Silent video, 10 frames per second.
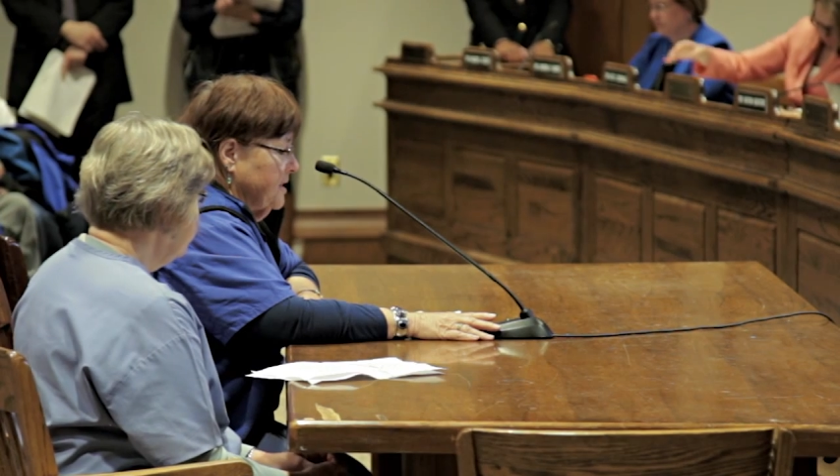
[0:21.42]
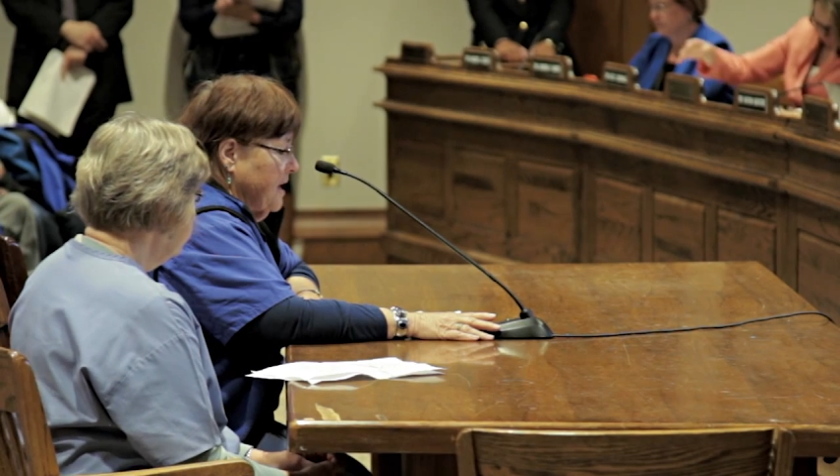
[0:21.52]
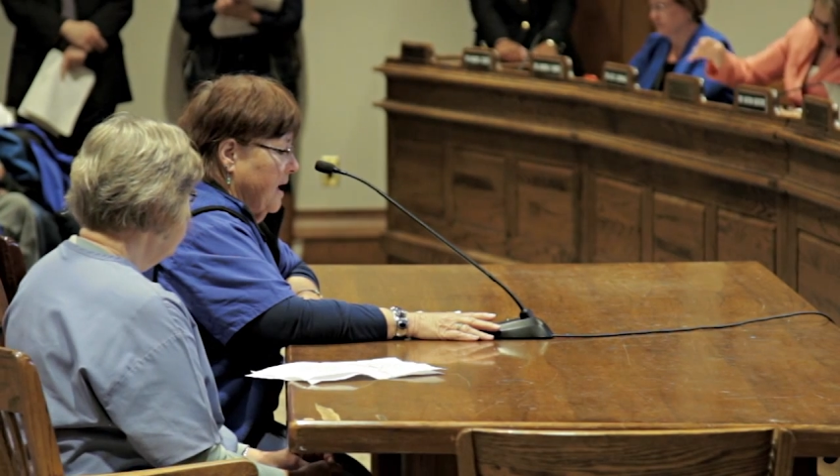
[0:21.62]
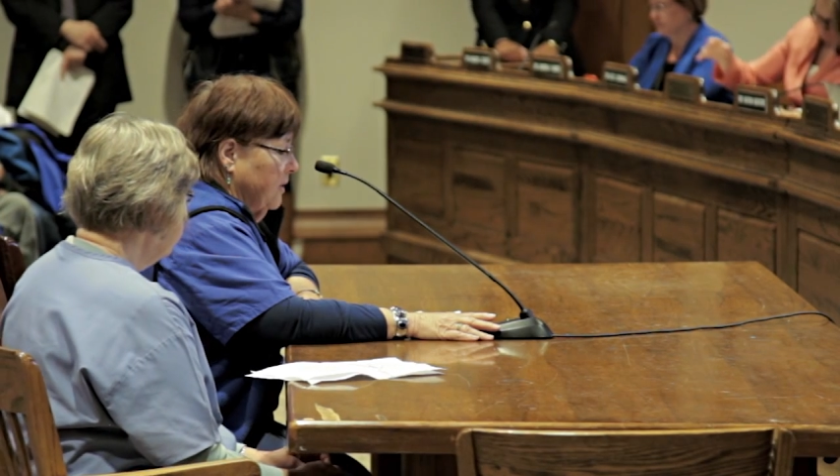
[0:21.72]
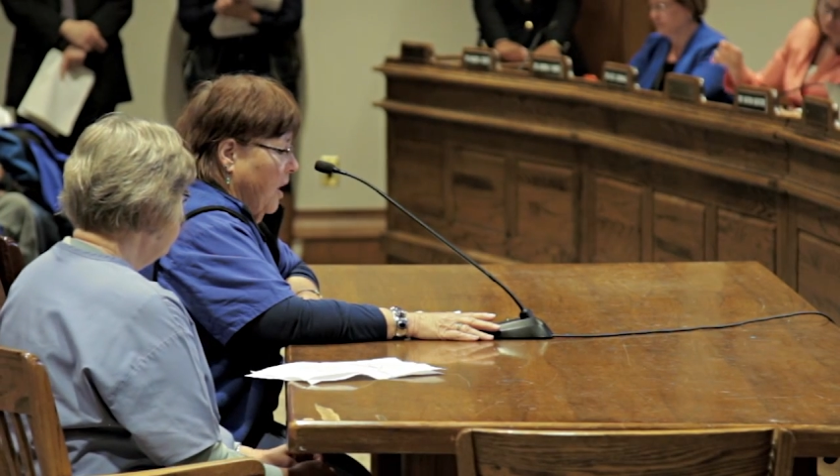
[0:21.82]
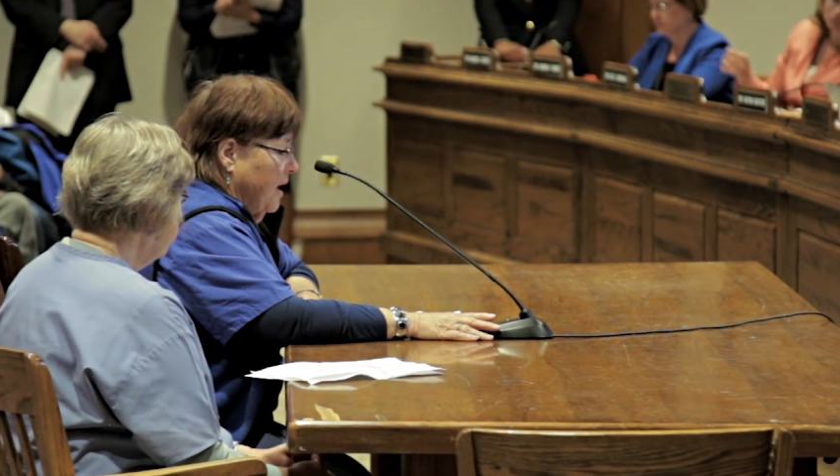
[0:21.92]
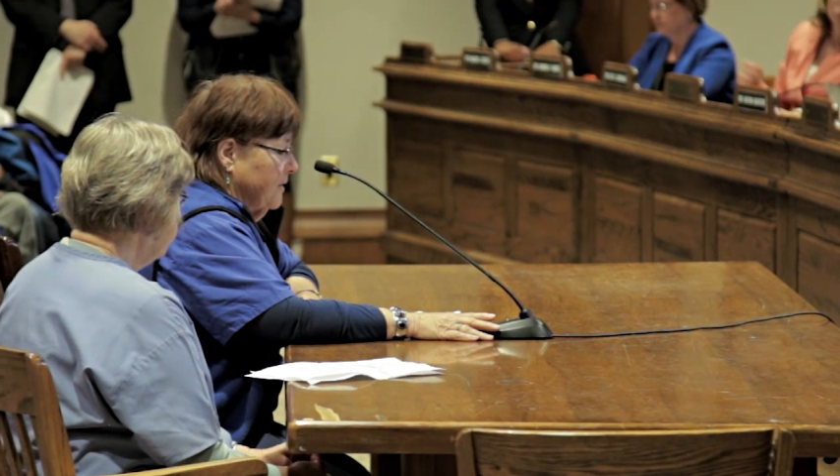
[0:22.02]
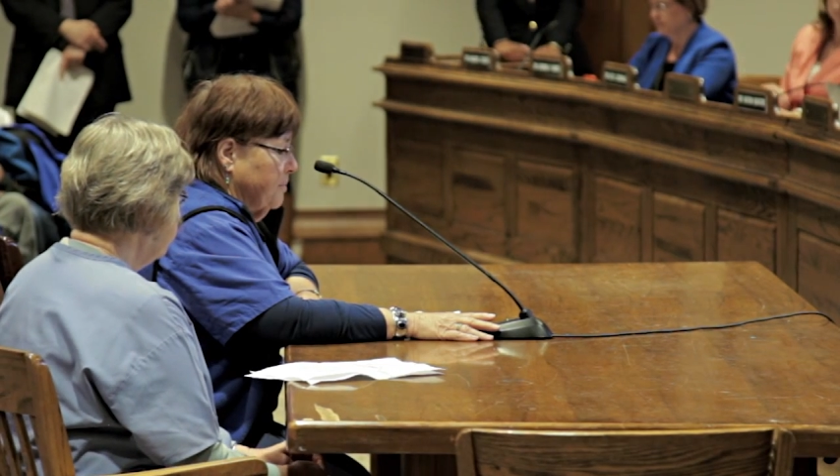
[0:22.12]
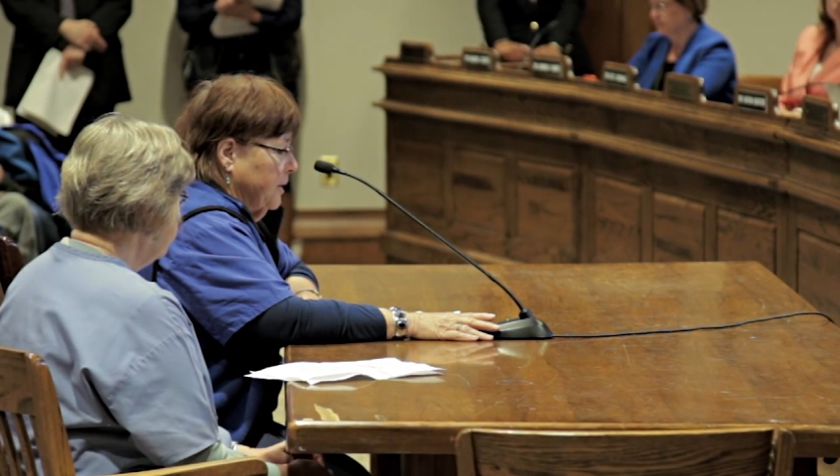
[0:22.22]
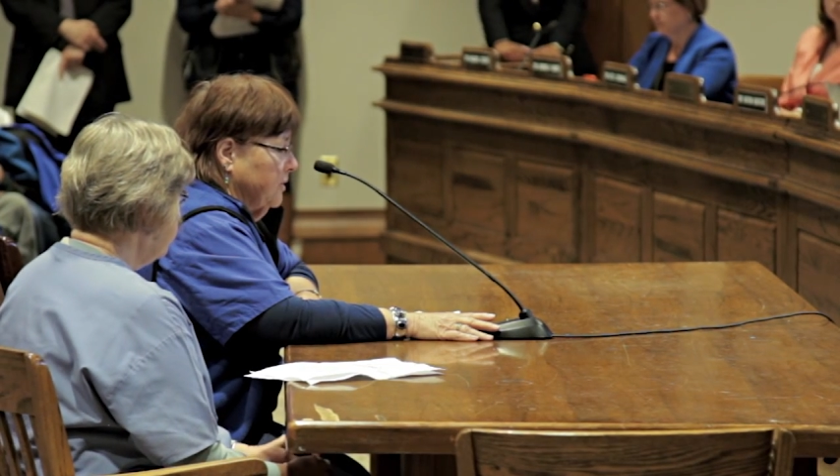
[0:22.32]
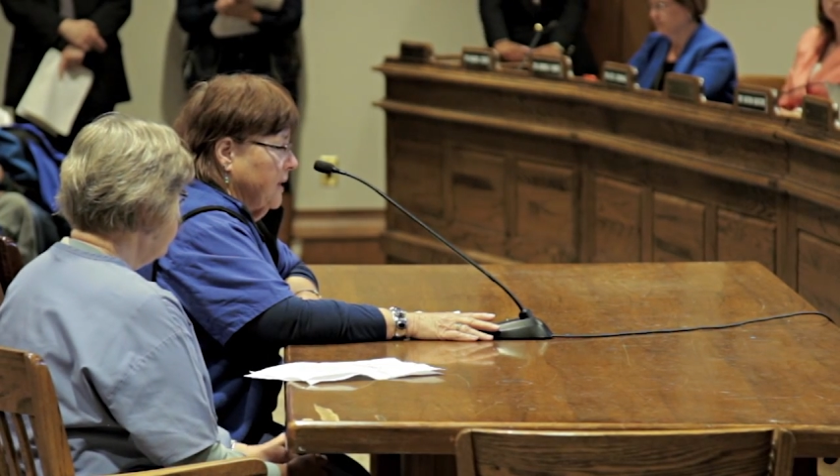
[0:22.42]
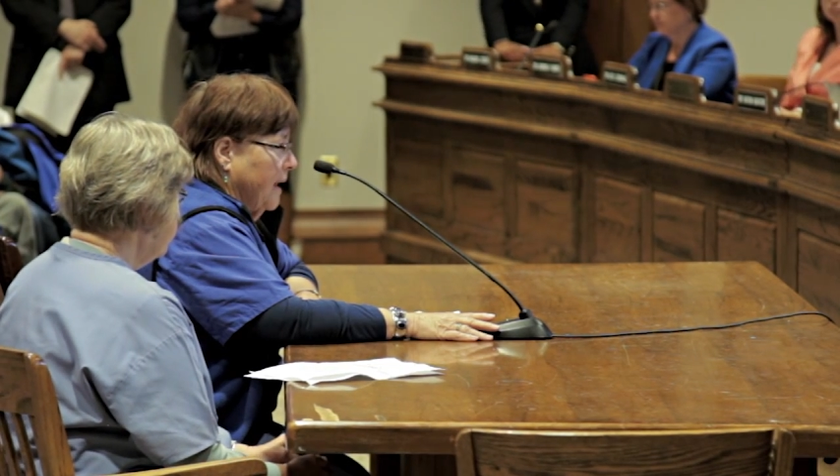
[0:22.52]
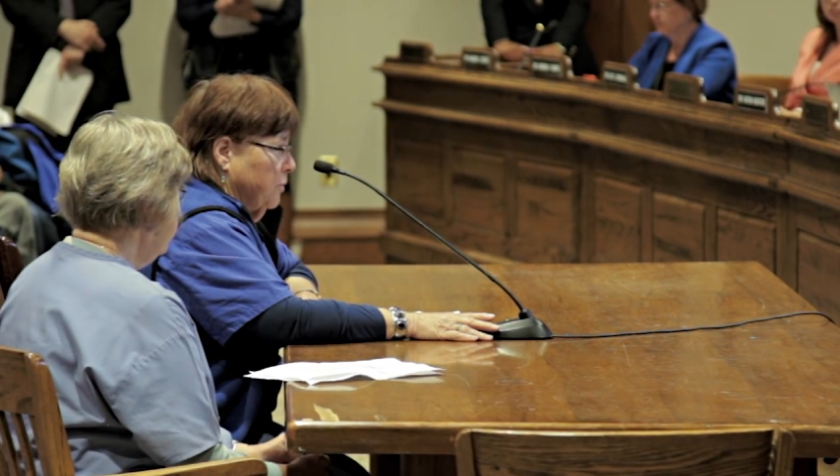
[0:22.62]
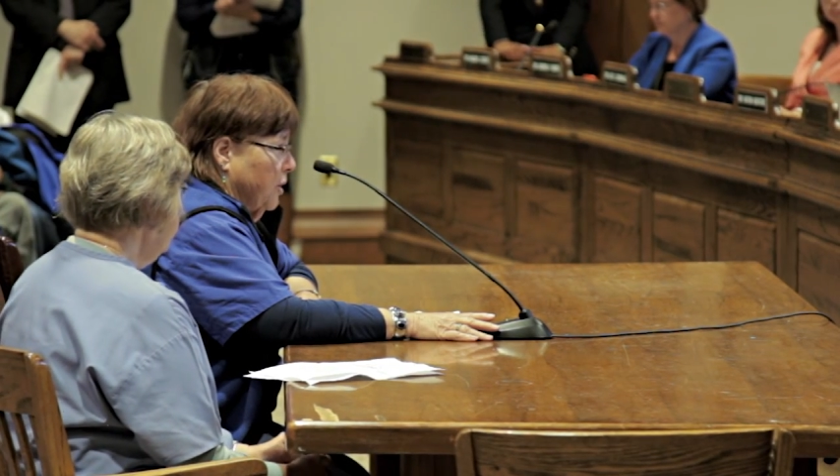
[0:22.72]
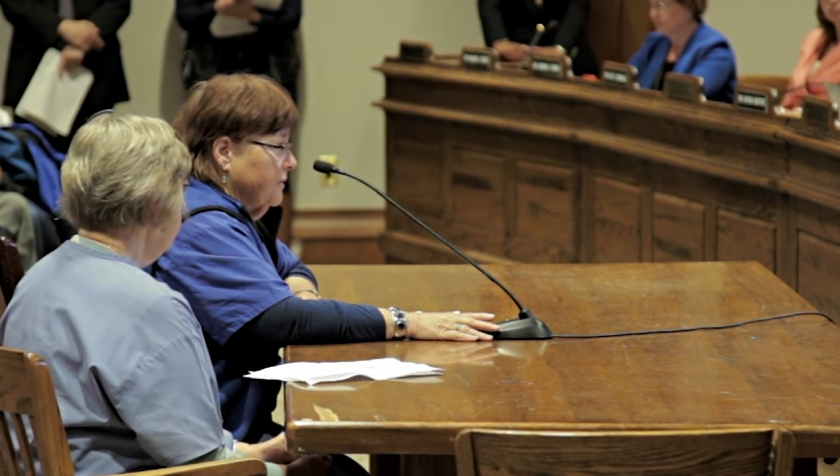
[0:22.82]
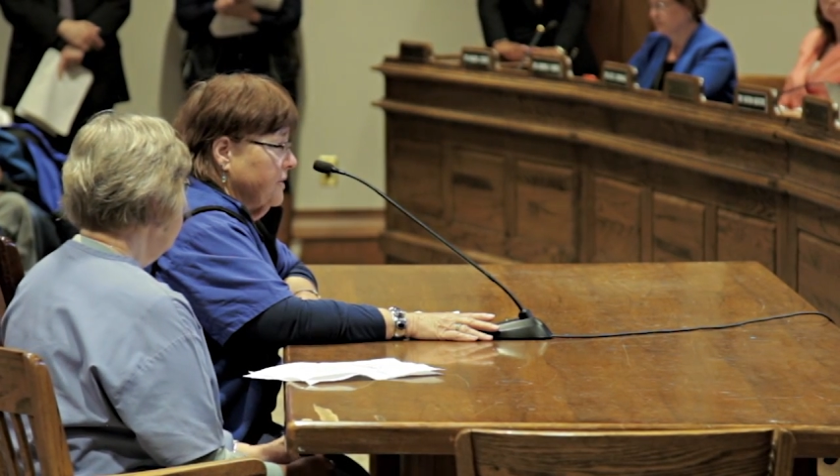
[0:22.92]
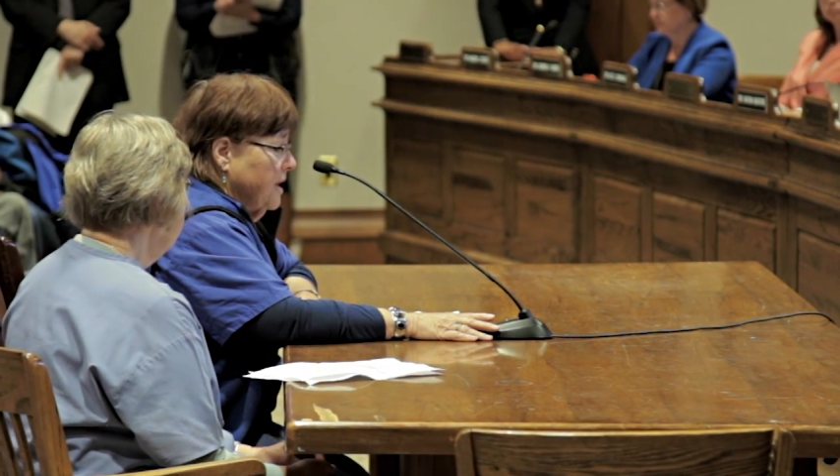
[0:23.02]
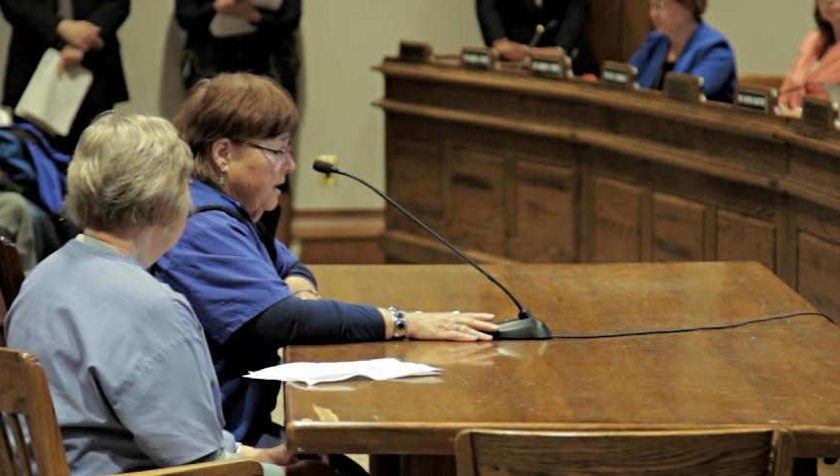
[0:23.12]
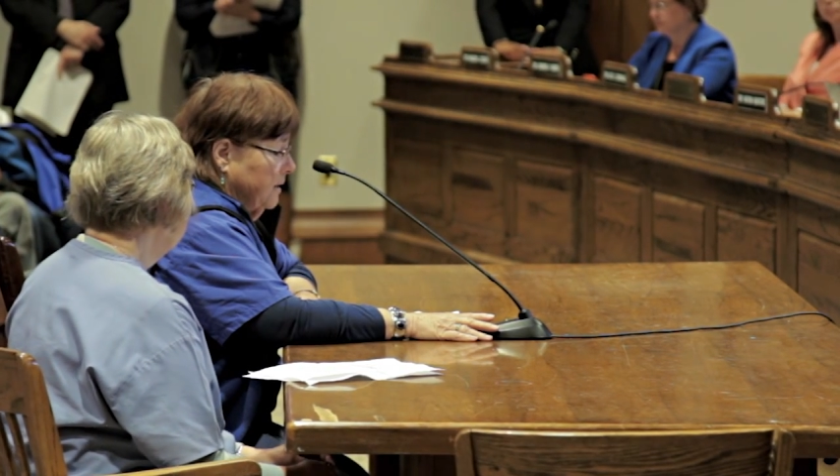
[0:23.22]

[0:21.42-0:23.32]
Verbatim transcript: style hospital networks